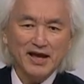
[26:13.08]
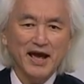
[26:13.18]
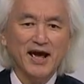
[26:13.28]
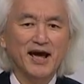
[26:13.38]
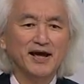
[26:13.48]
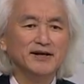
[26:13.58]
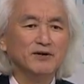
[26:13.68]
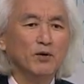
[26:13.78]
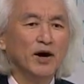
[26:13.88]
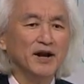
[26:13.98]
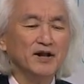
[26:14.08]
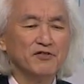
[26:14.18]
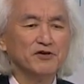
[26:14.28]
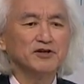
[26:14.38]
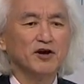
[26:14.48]
And
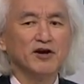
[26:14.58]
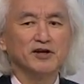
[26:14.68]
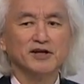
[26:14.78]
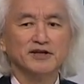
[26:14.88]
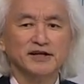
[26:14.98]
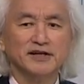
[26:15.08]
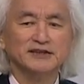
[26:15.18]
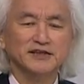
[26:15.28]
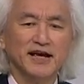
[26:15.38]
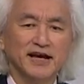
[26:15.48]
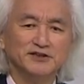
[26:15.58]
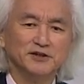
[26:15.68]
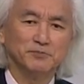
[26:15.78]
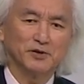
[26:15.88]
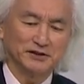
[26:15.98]
another target is the
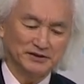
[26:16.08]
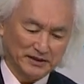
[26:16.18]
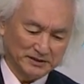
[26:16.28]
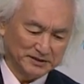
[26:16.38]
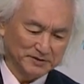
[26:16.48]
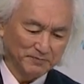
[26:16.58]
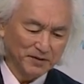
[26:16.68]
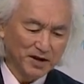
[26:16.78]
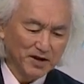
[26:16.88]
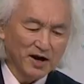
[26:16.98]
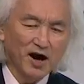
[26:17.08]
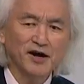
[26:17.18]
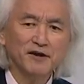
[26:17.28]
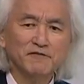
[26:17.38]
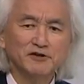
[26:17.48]
aging process.
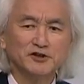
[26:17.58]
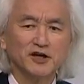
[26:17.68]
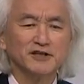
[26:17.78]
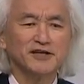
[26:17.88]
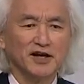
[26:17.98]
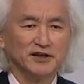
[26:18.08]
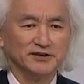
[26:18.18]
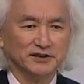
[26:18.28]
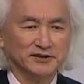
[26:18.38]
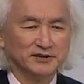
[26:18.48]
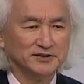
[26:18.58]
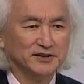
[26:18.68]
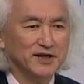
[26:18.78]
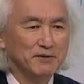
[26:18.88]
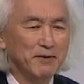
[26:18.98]
Artificial intelligence
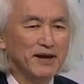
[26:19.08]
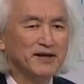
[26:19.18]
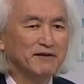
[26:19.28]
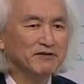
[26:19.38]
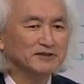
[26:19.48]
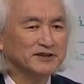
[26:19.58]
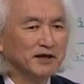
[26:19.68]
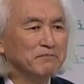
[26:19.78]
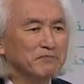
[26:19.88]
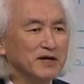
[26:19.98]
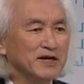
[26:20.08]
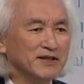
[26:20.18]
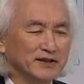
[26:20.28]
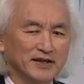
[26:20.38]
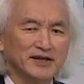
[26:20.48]
may give us something
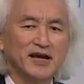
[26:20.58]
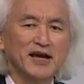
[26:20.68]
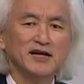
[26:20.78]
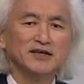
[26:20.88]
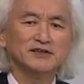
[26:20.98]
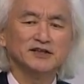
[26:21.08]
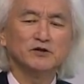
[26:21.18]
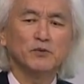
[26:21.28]
that the kings and